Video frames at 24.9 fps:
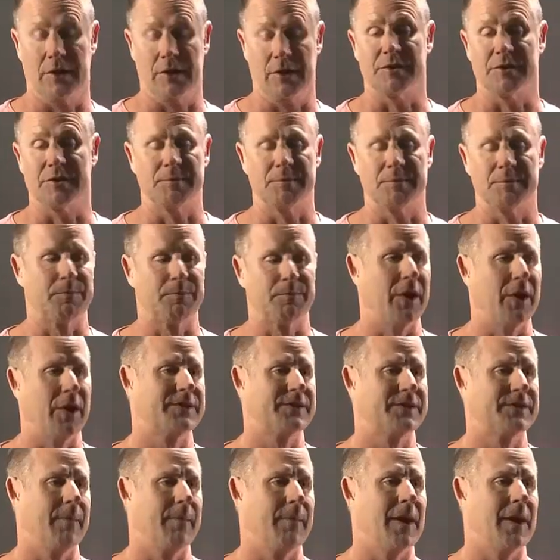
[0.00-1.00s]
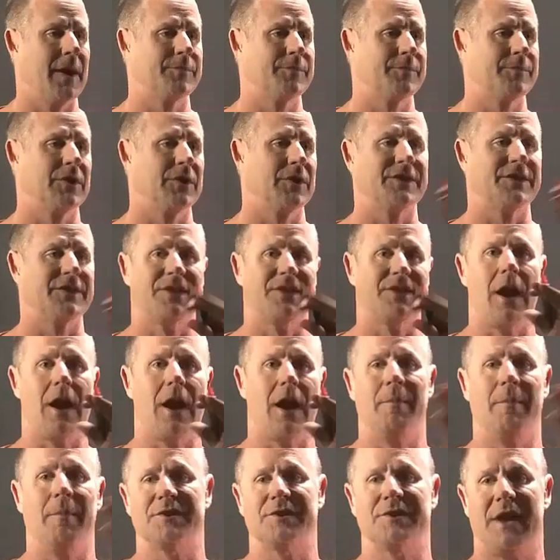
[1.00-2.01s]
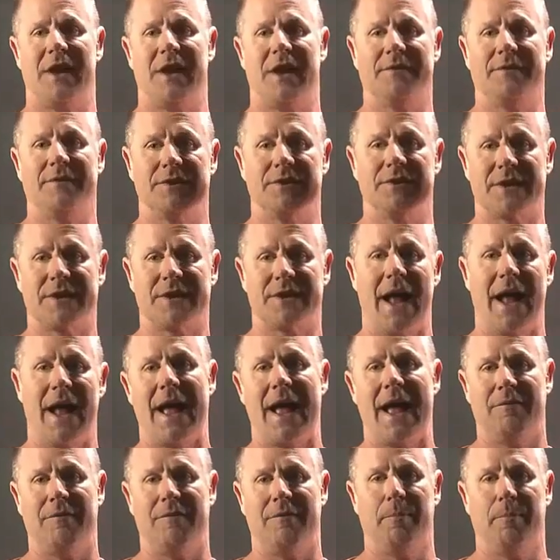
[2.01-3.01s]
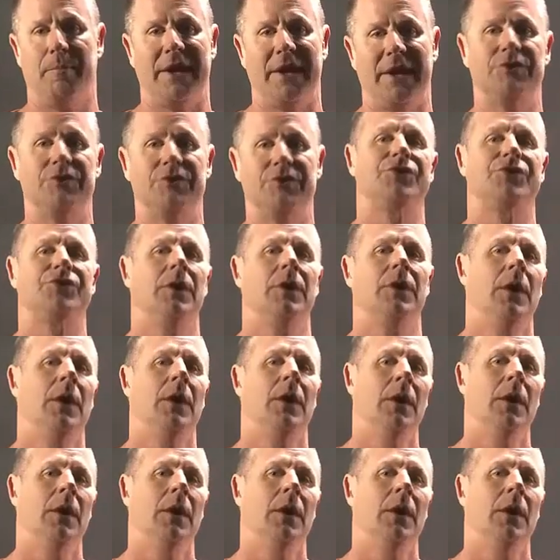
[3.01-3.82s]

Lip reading: Christmas break's coming up. So let's say our must-haves, it's got to have a beach.